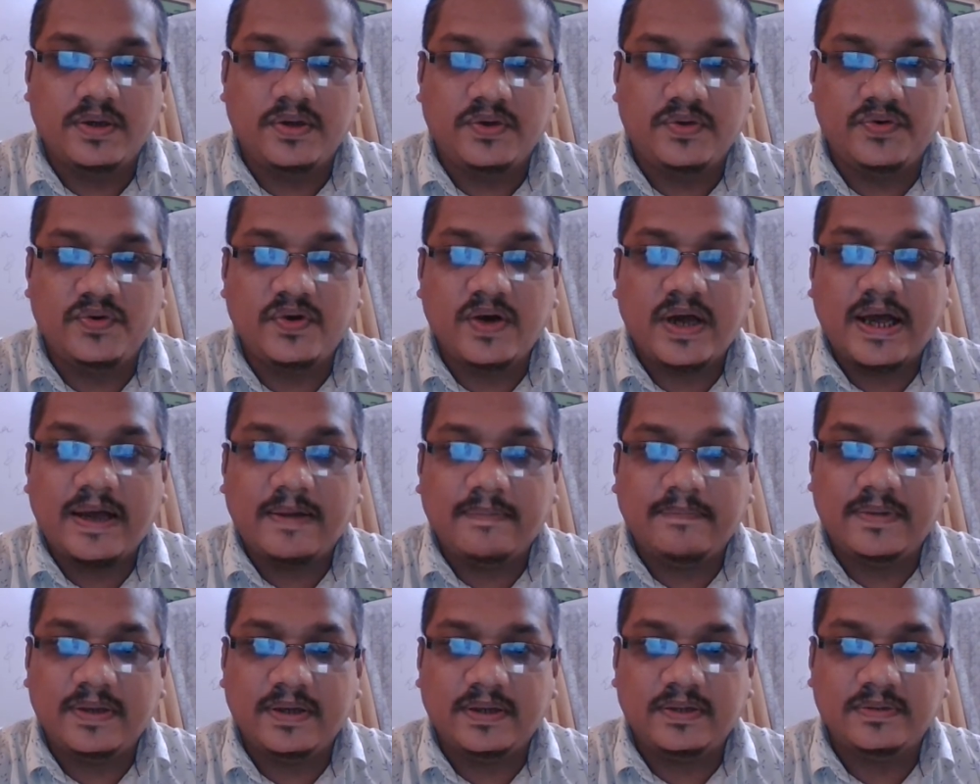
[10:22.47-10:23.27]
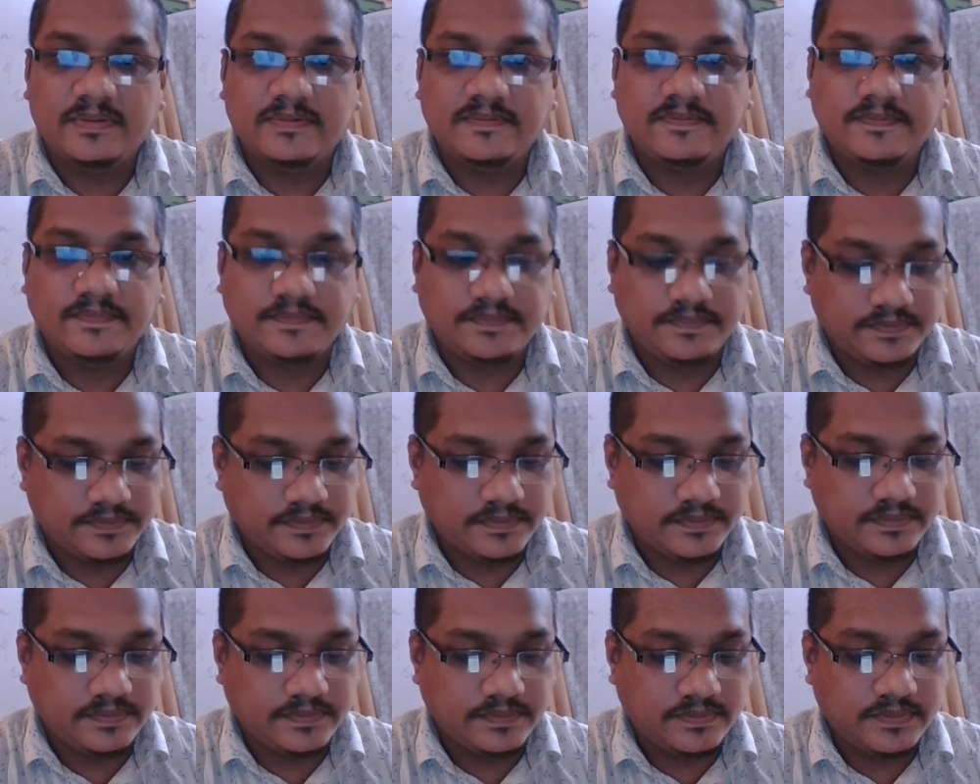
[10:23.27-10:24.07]
you have been
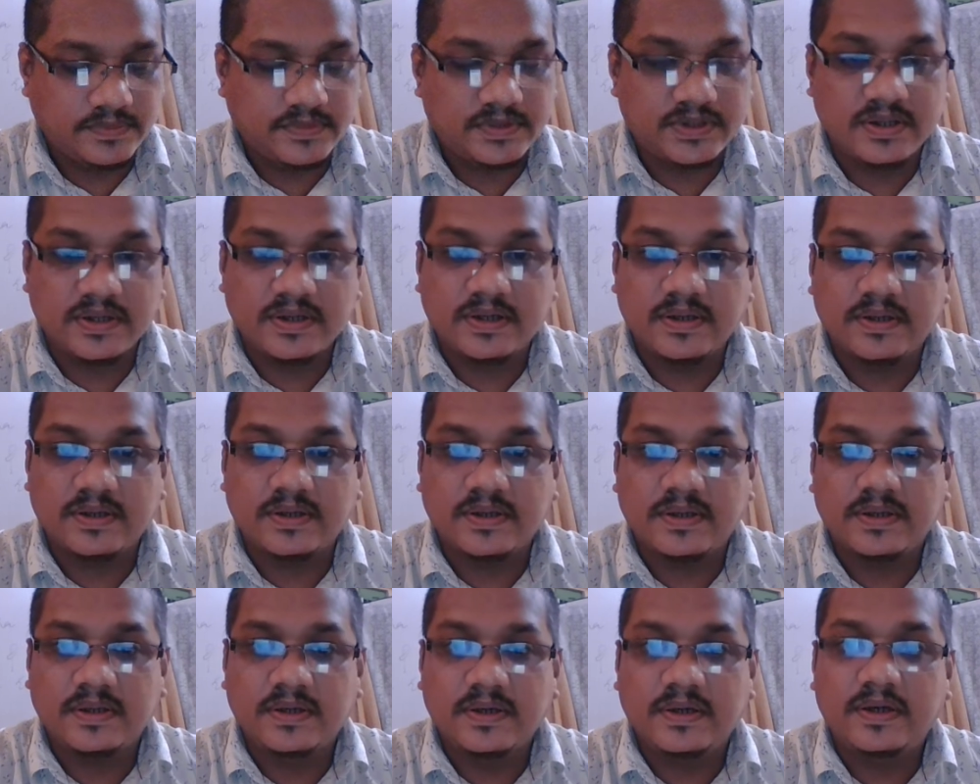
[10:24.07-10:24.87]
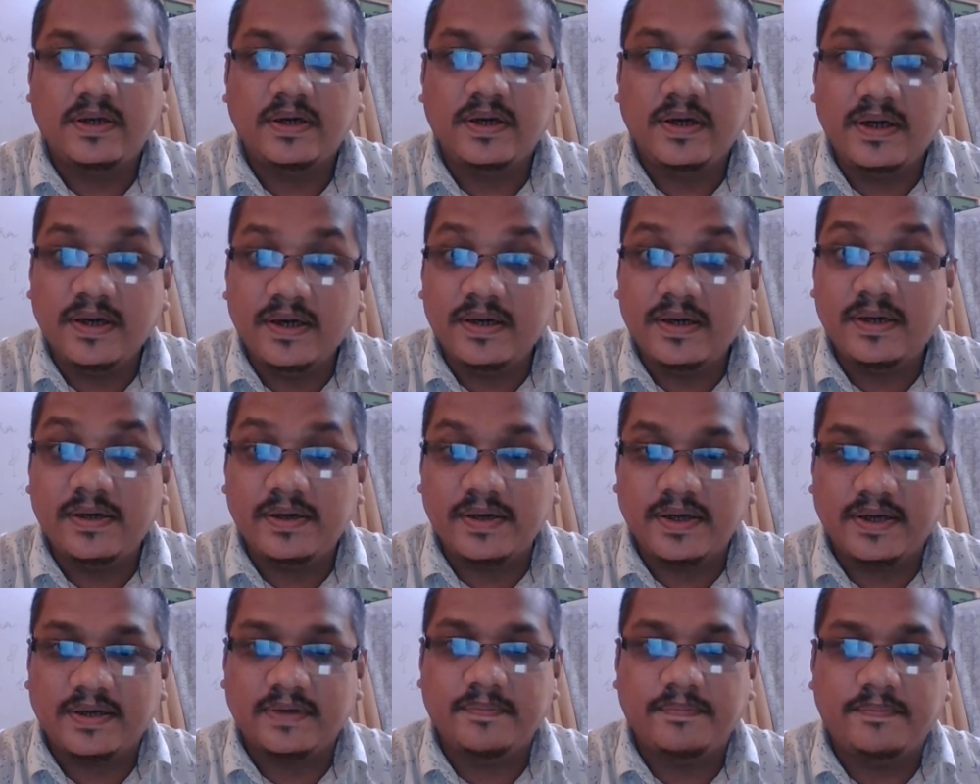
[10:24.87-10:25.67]

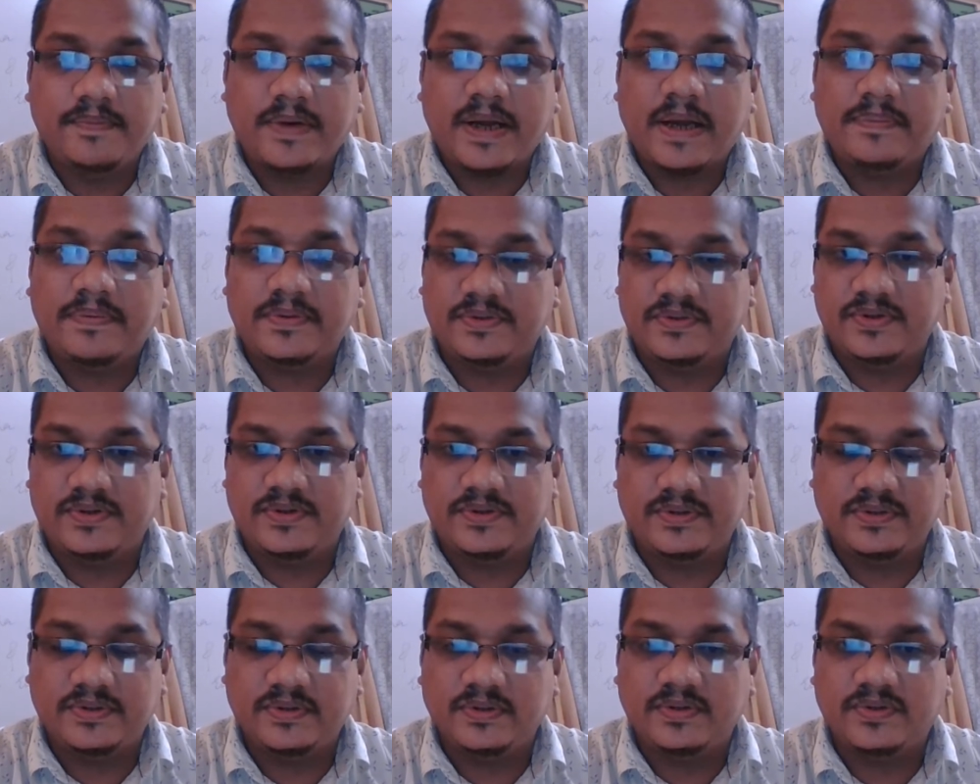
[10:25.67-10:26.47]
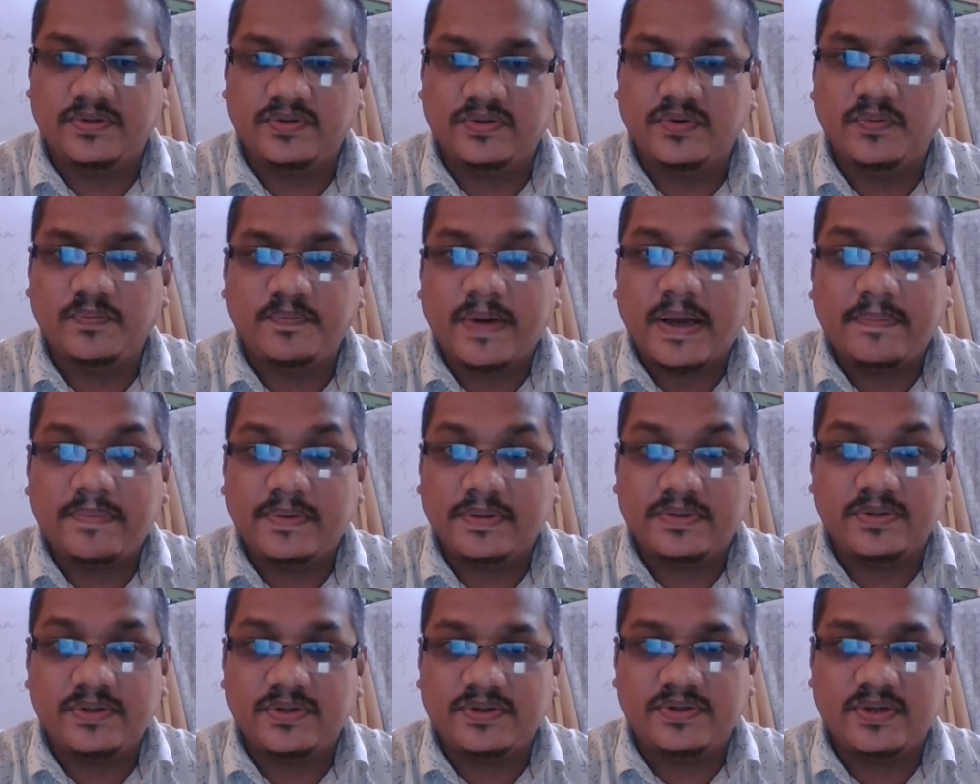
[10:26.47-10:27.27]
learning preposition. So
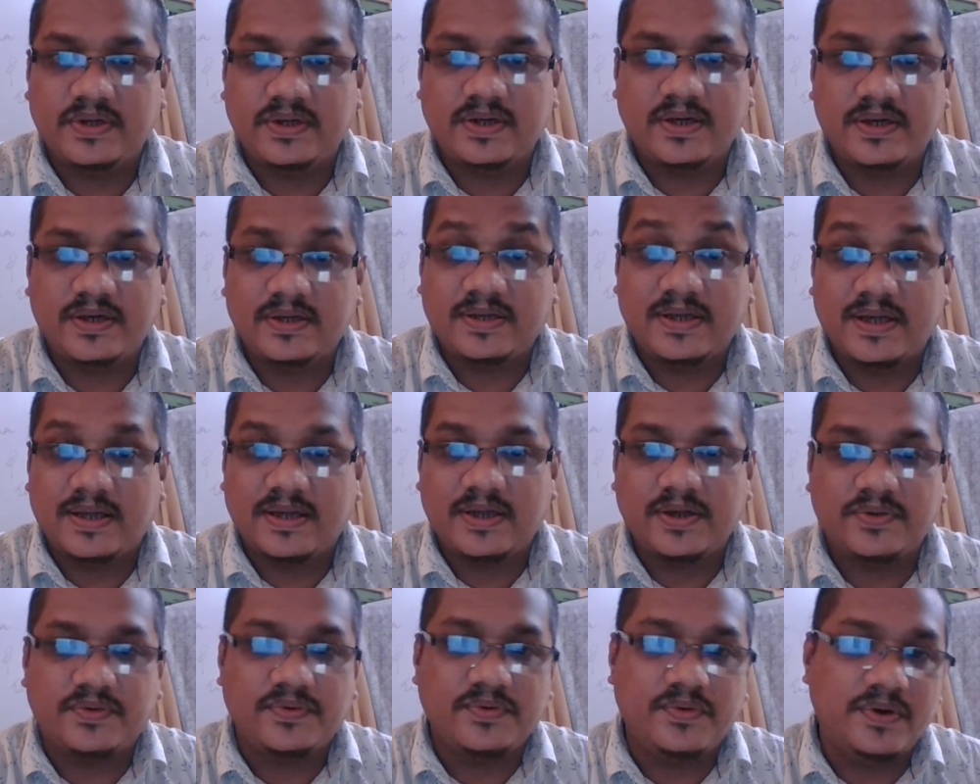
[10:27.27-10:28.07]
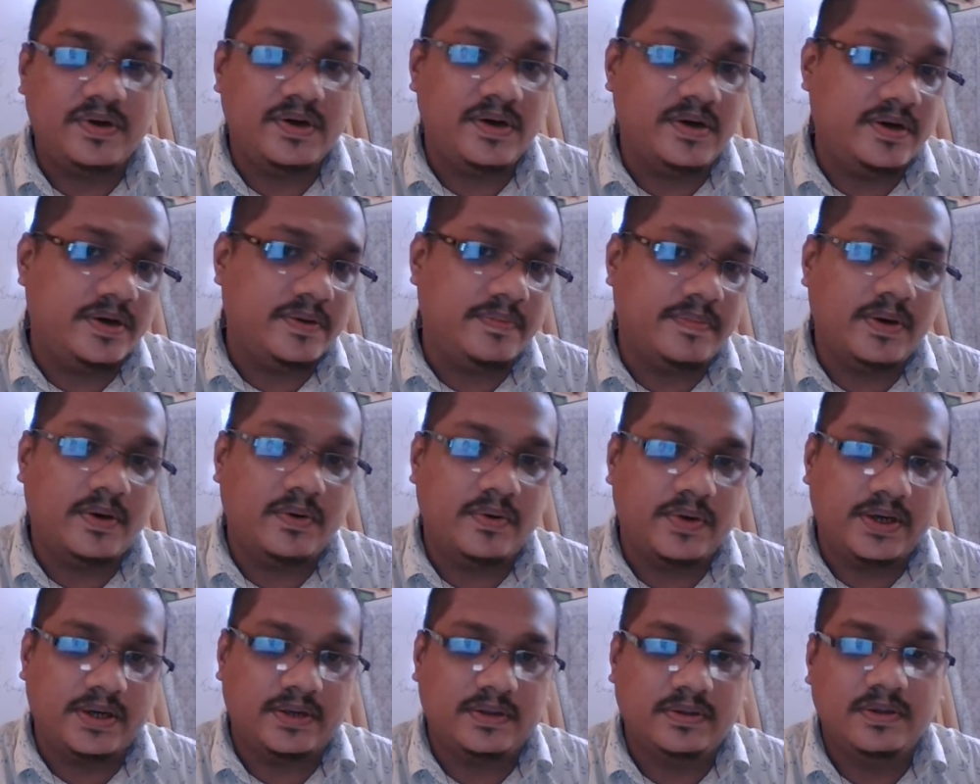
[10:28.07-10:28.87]
preposition, there is nothing to learn
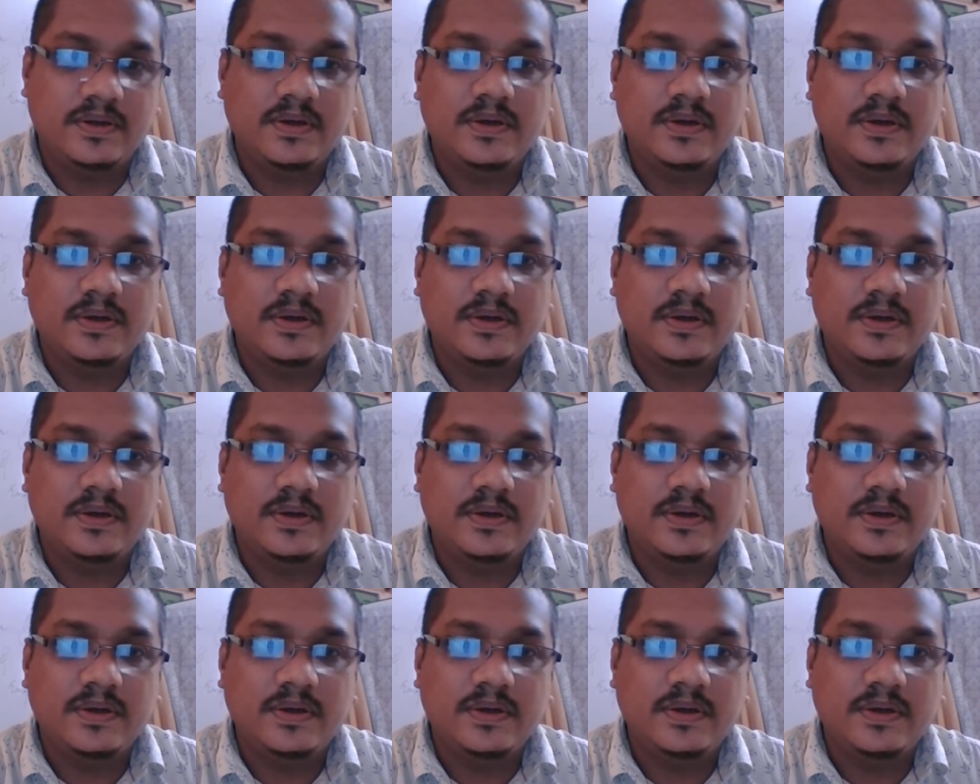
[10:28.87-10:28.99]
about it.